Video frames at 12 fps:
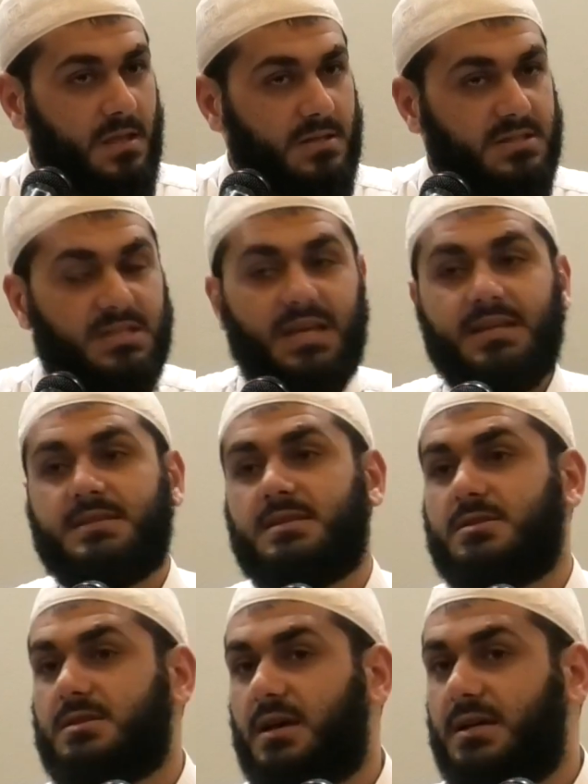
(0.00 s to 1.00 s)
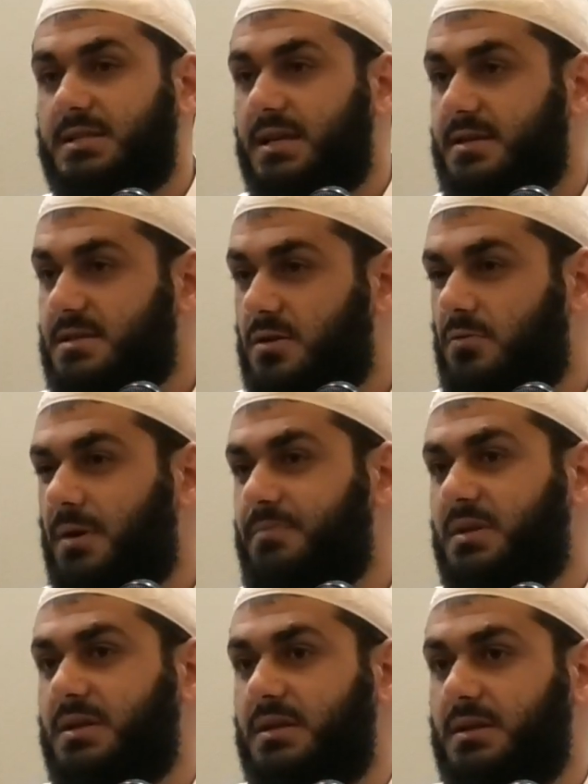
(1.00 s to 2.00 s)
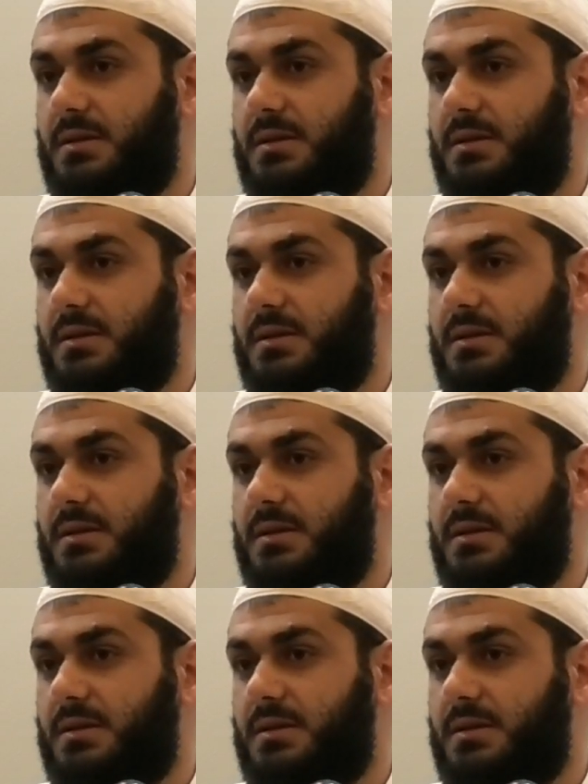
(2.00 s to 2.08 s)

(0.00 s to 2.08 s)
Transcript: Today's society has corrupted